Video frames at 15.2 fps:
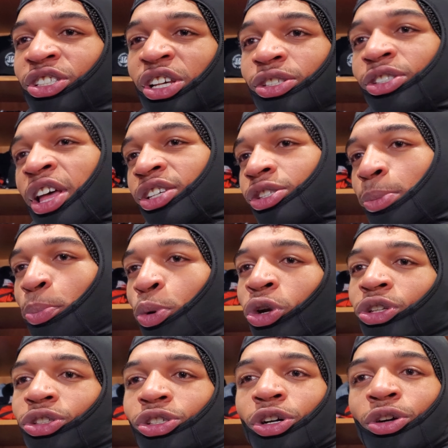That's next
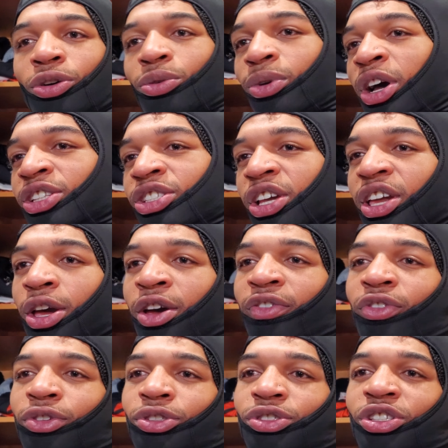important. So we got to take
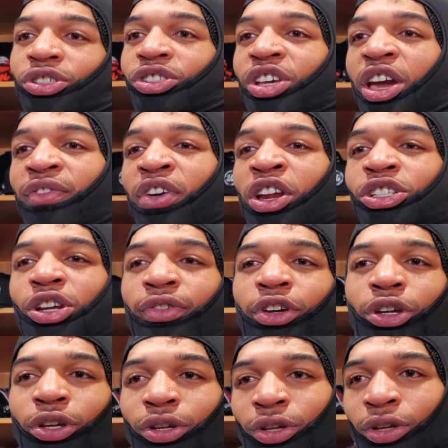take advantage of it
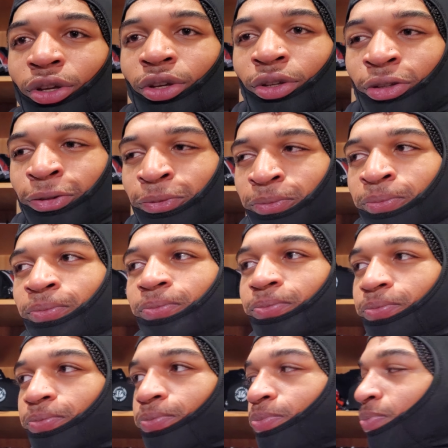
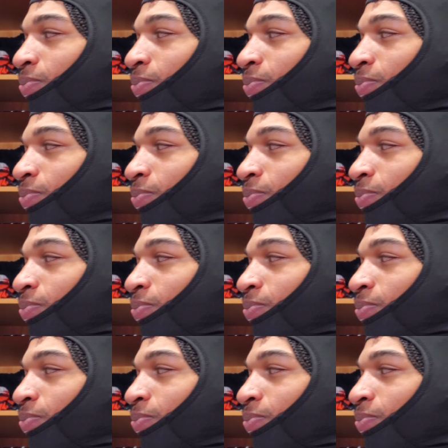much